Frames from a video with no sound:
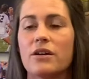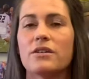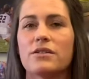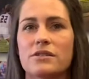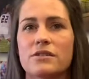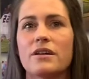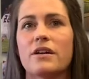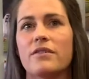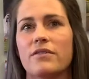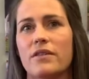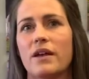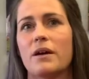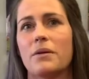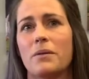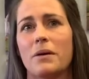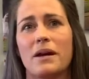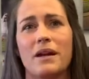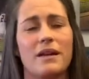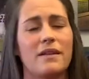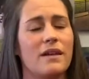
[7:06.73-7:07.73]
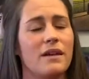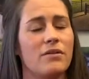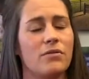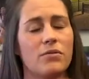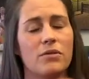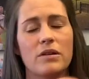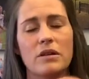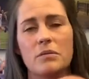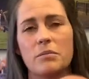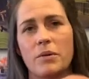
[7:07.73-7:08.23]
yourself that way. And they've
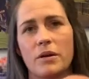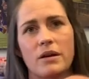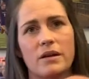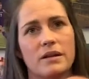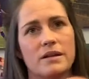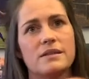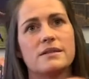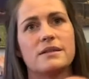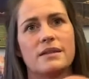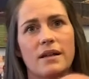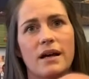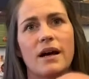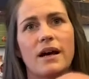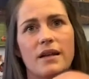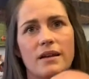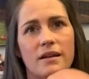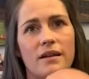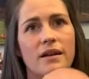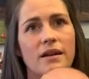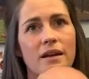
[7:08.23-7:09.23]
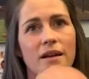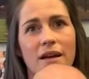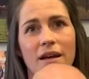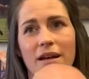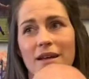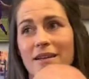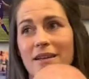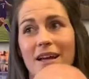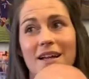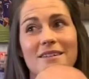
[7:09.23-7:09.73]
really bought into that.
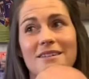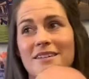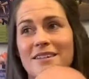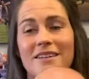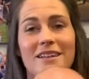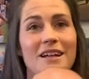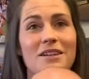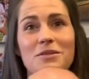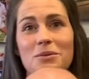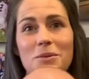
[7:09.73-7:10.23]
And that's